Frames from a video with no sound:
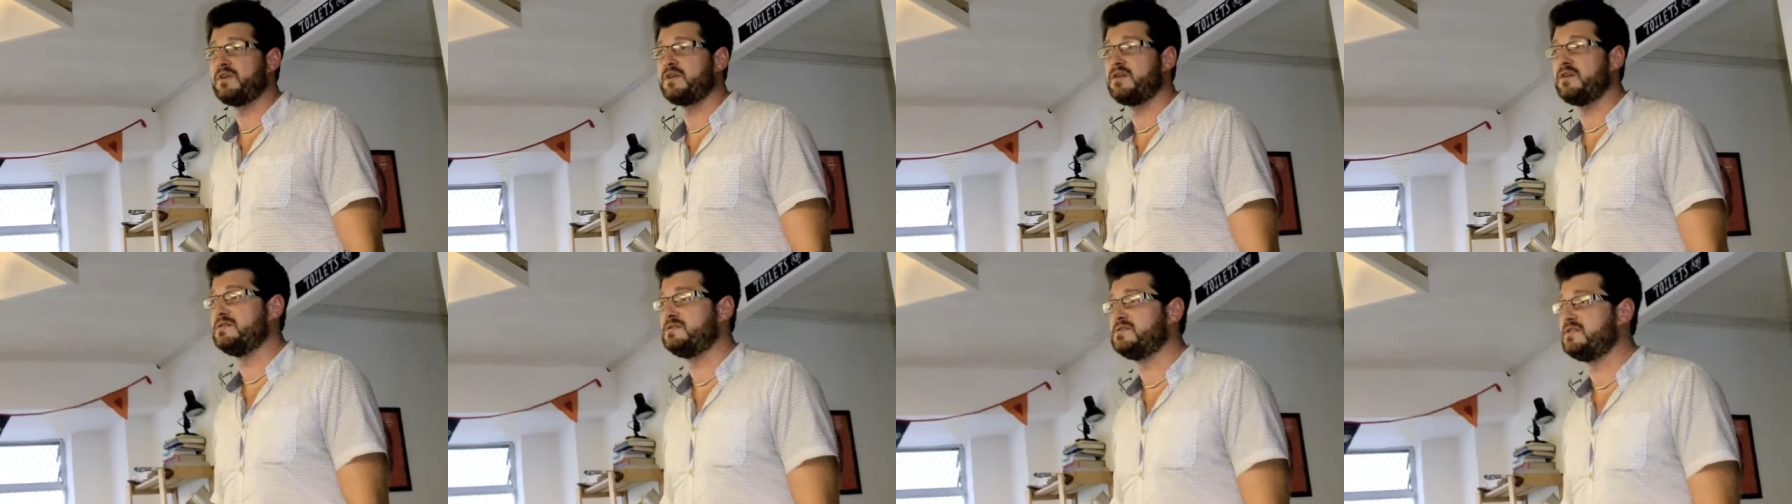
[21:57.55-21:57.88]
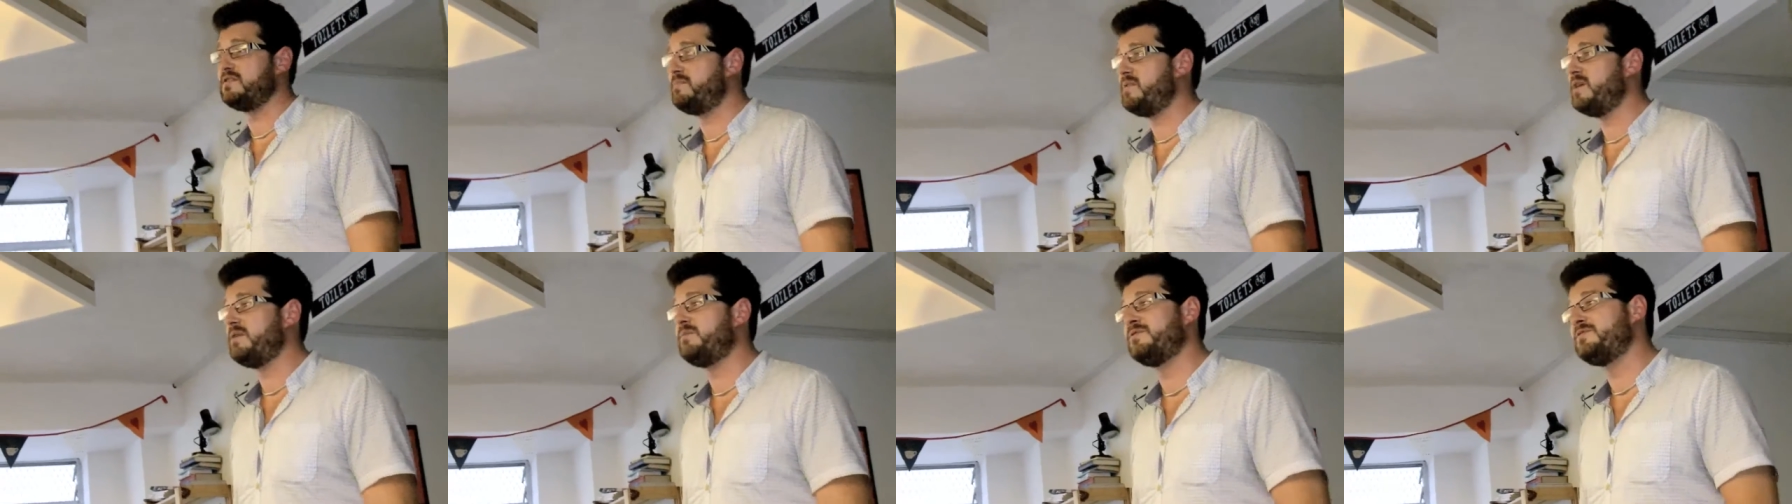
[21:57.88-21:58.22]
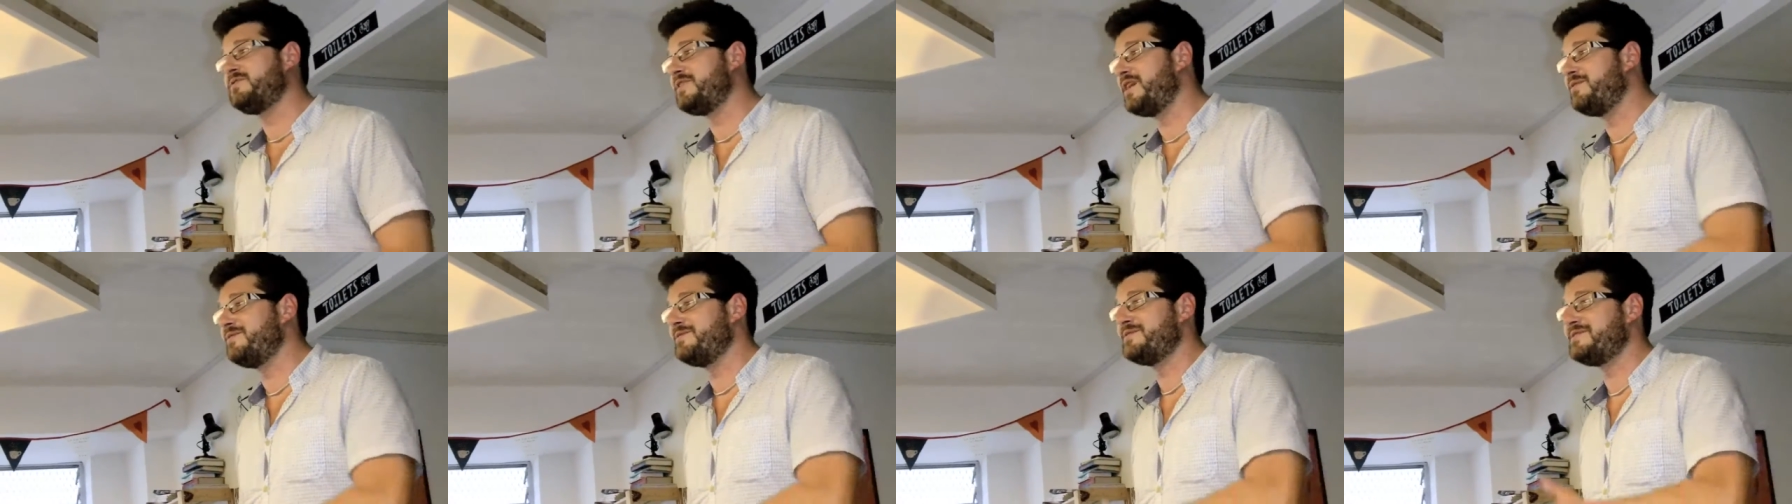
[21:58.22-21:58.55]
because if people
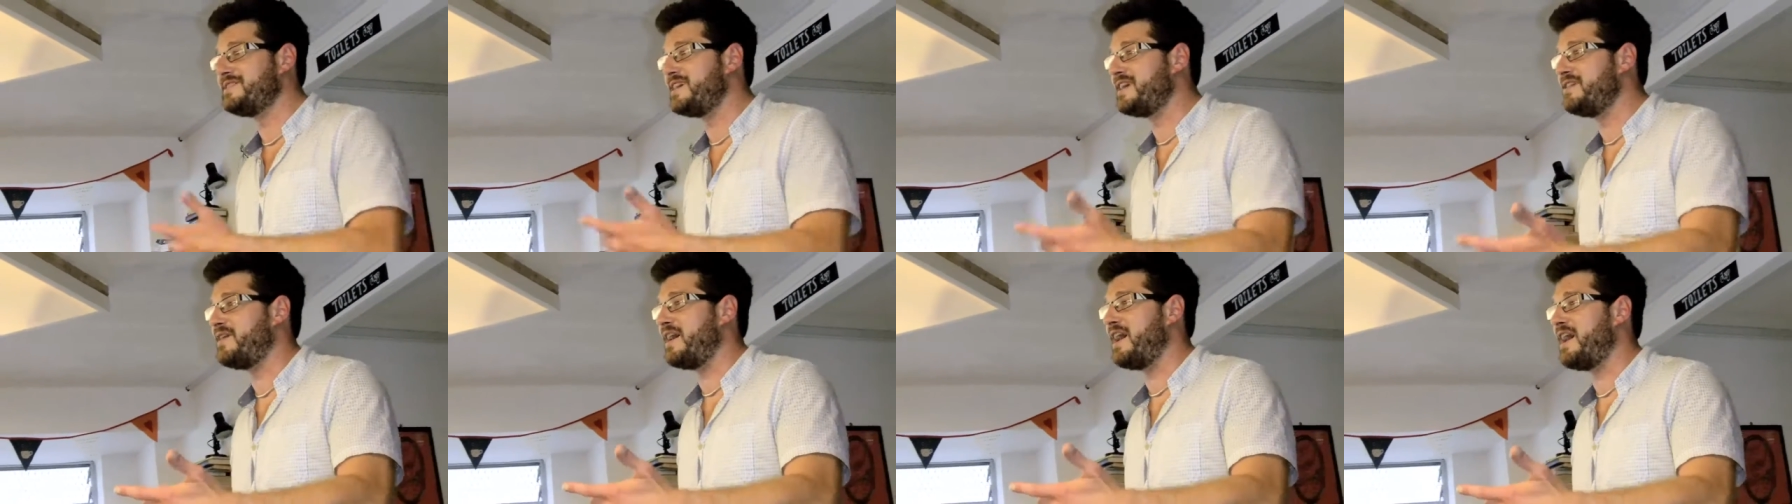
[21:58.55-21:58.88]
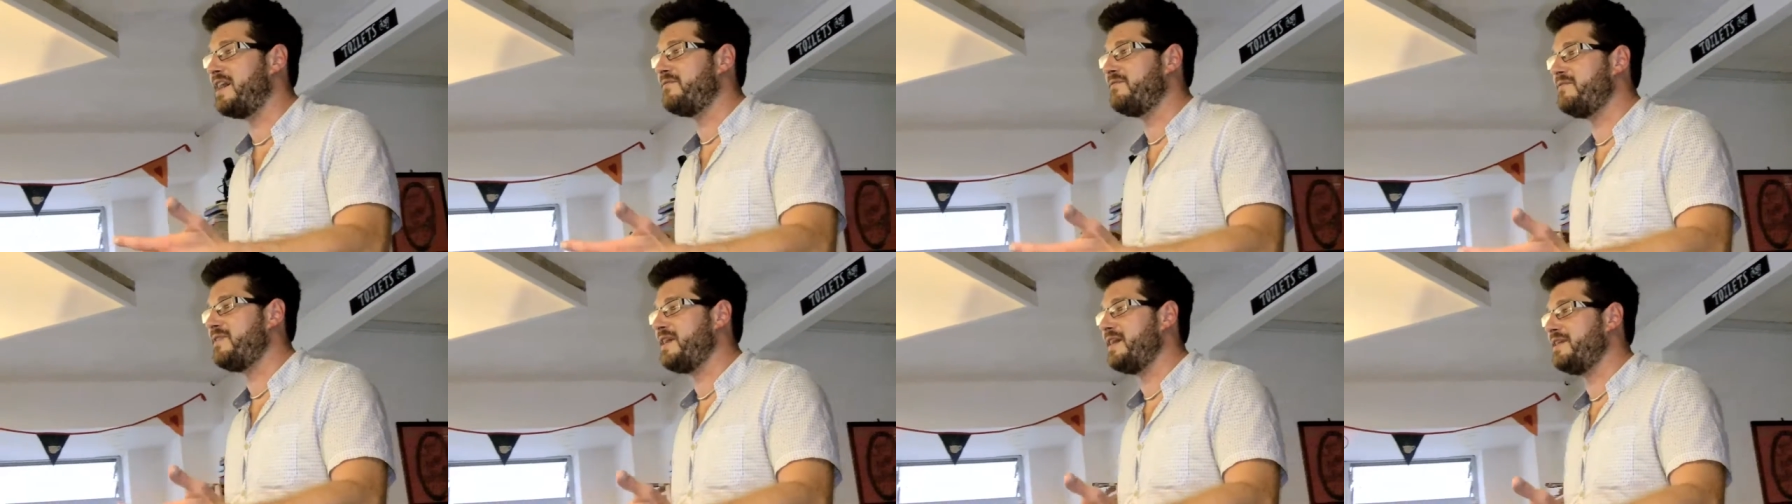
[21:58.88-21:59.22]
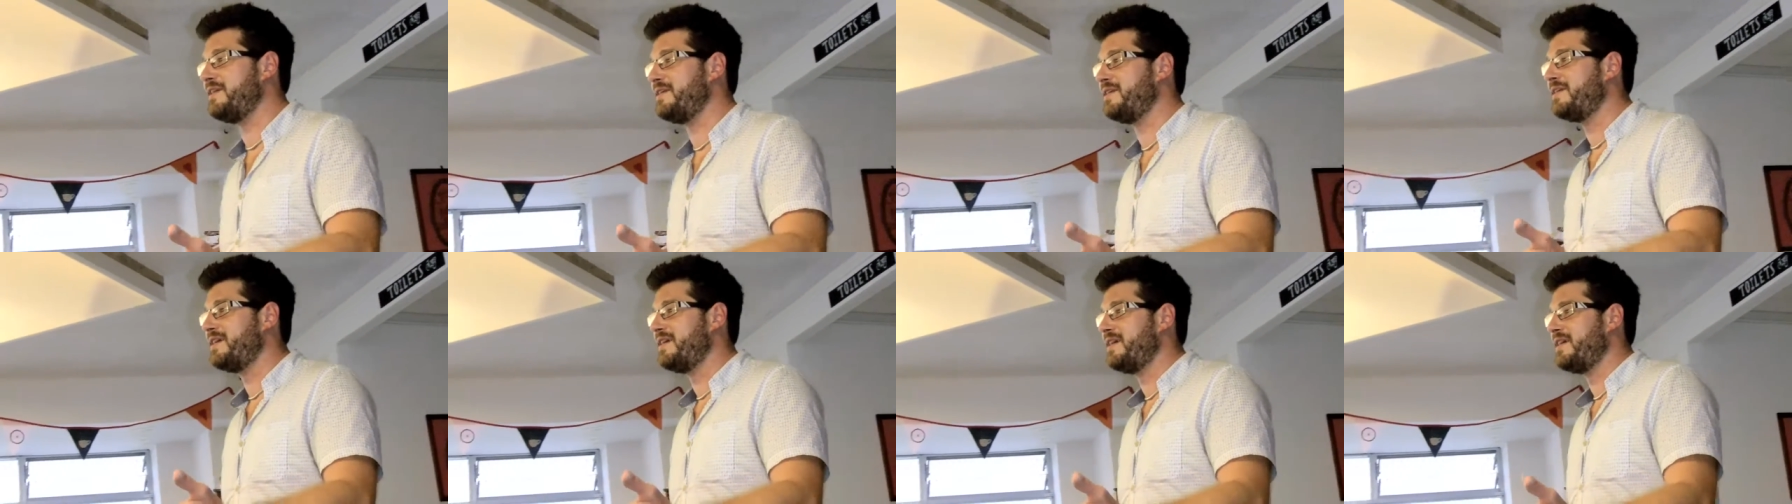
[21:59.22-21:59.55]
don't say that,
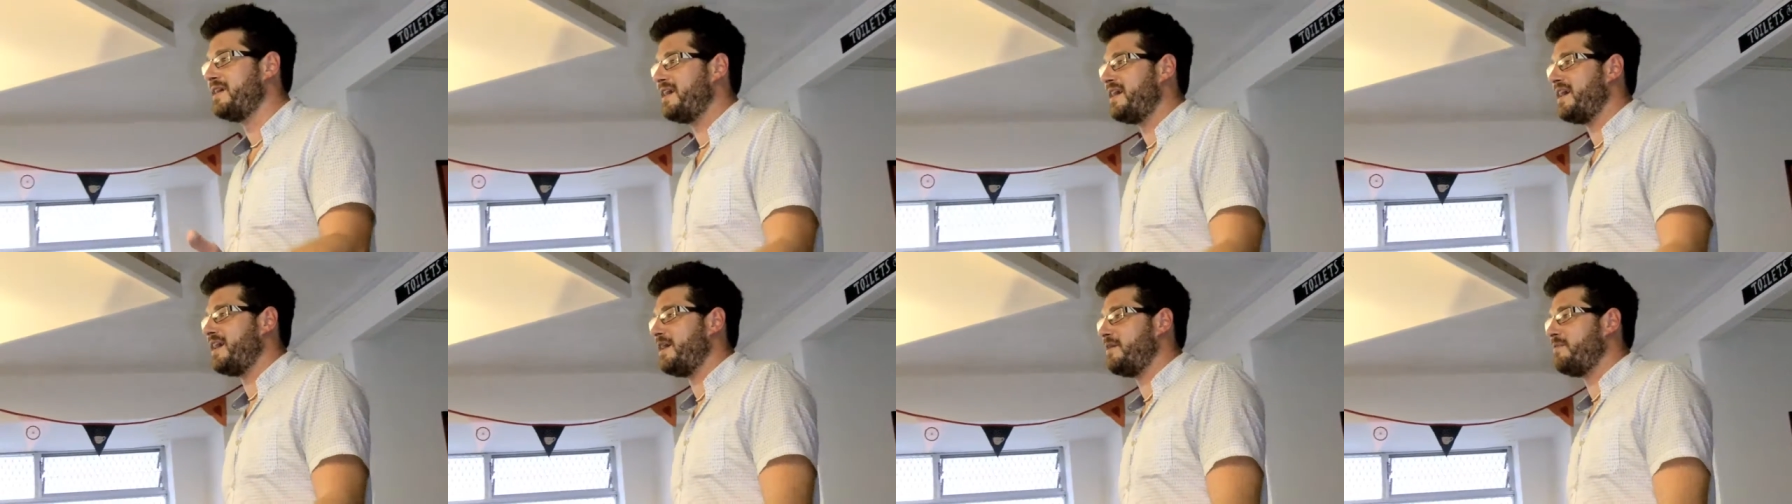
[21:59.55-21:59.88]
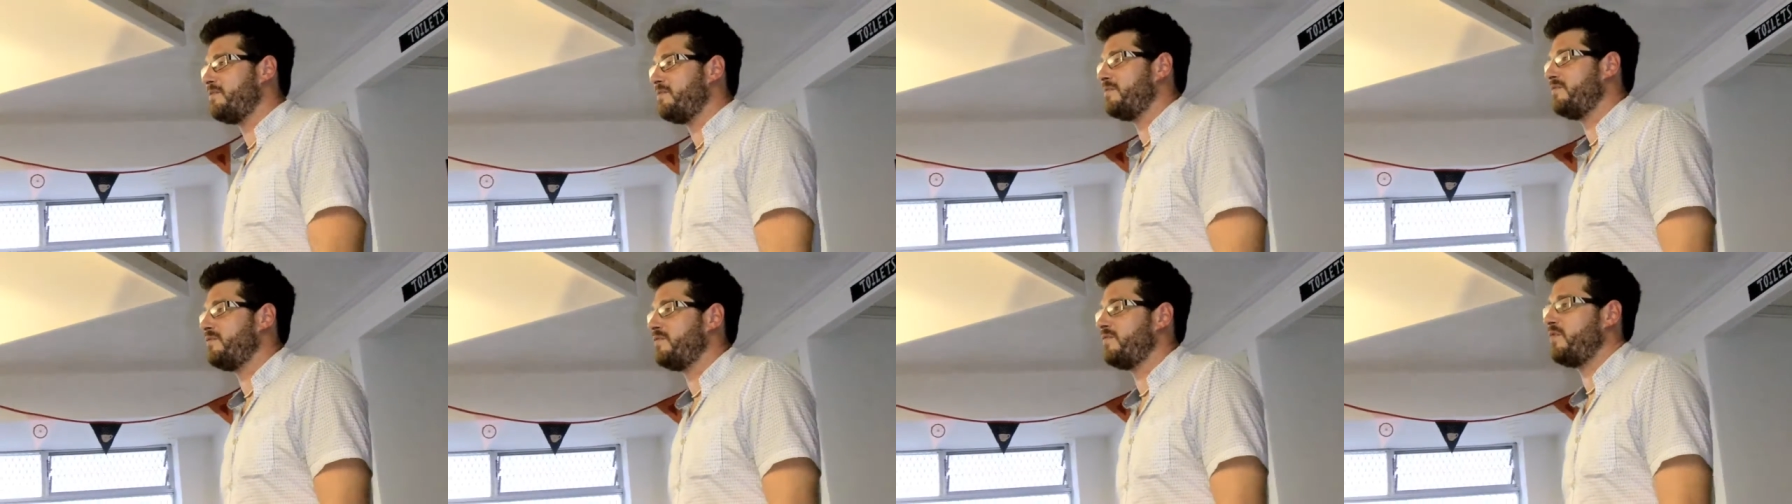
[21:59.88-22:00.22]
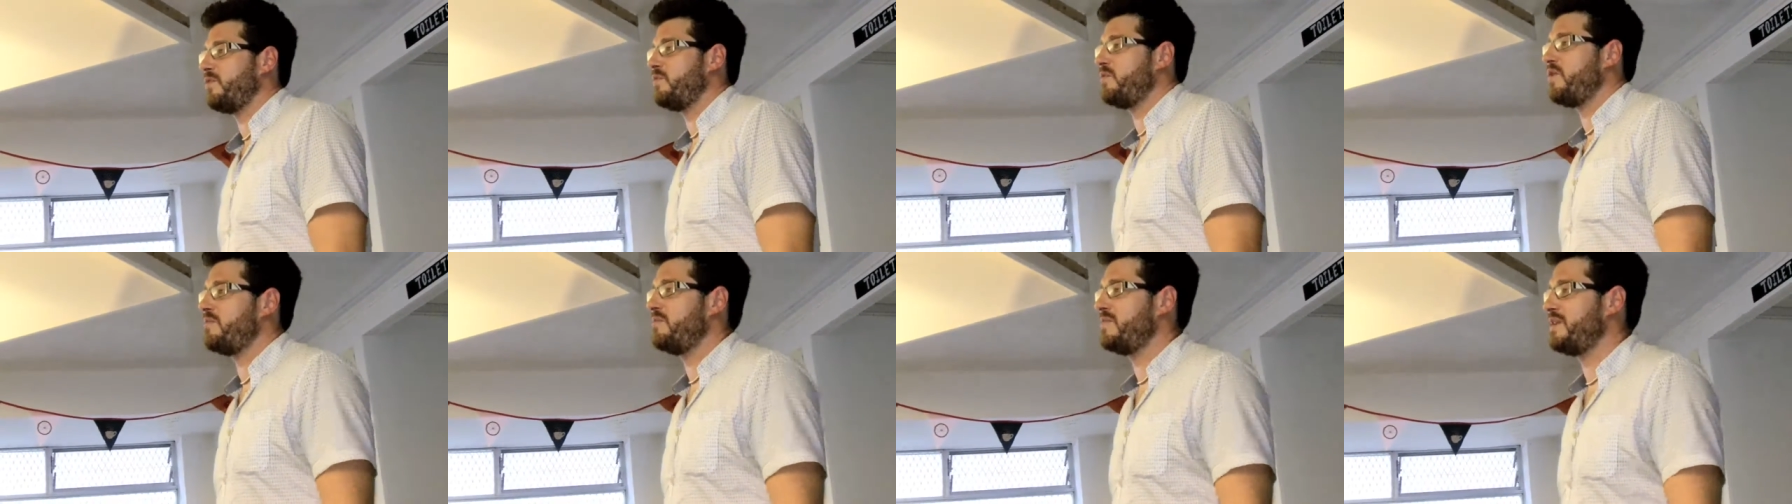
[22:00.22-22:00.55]
then
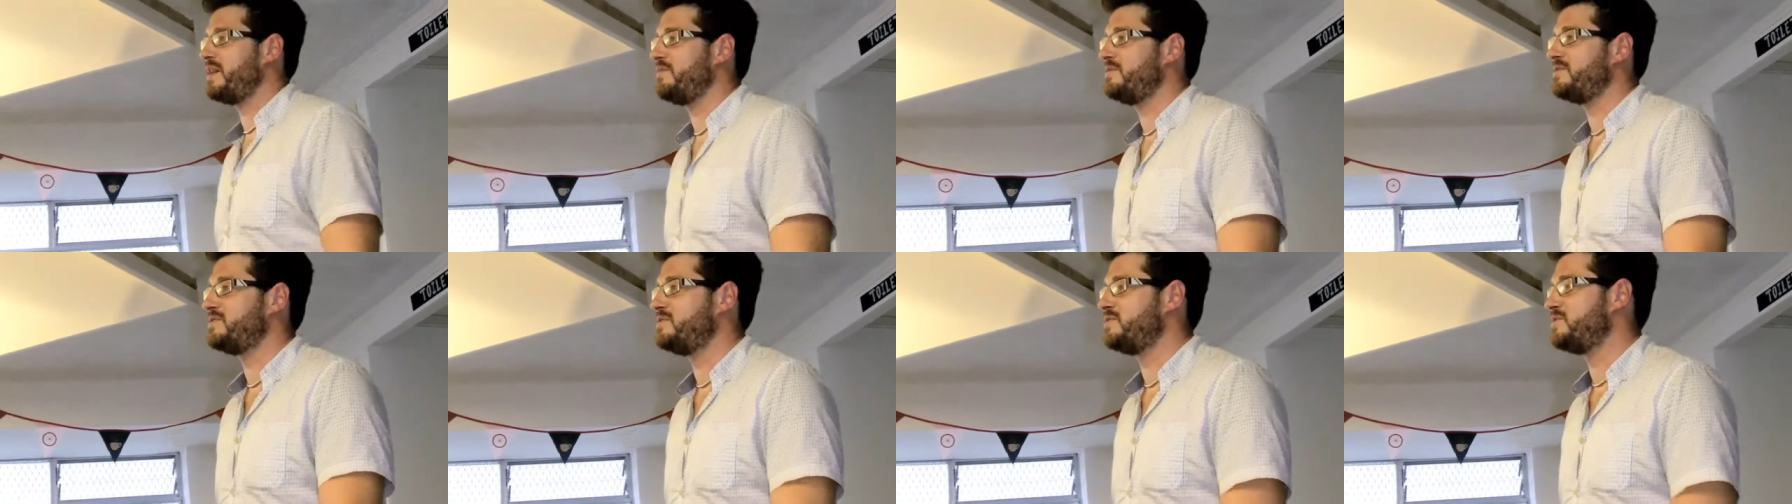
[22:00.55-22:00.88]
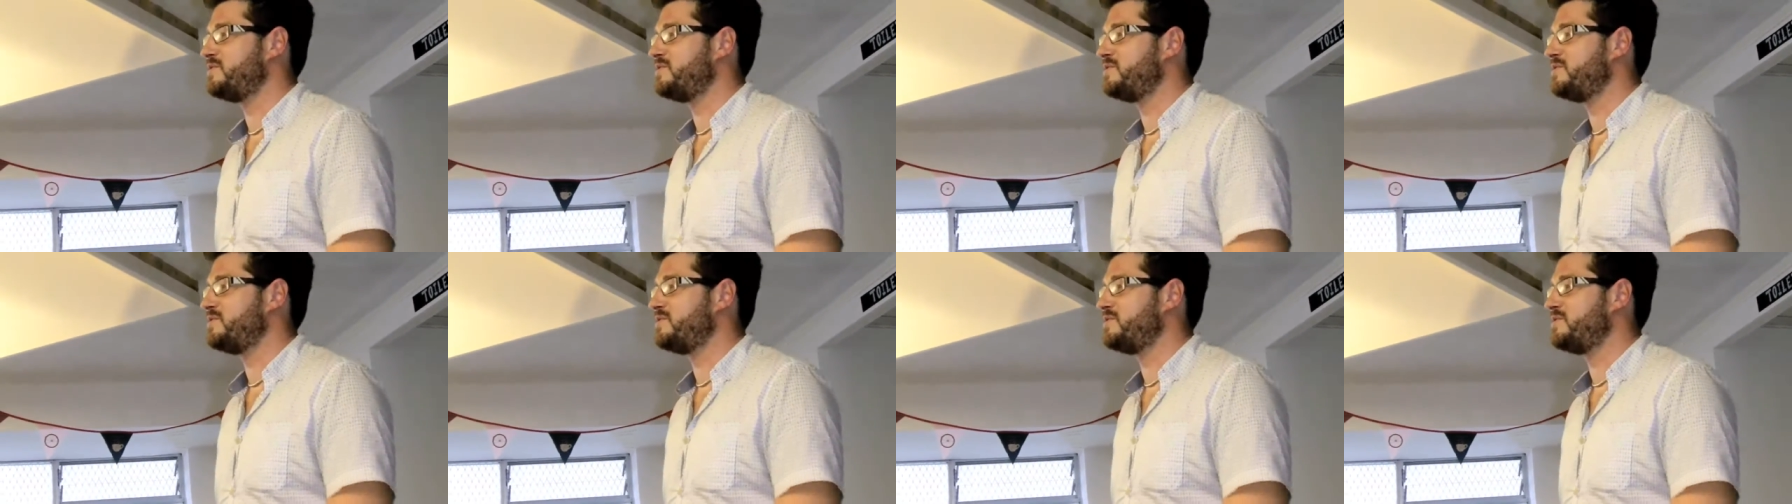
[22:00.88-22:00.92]
we won't be able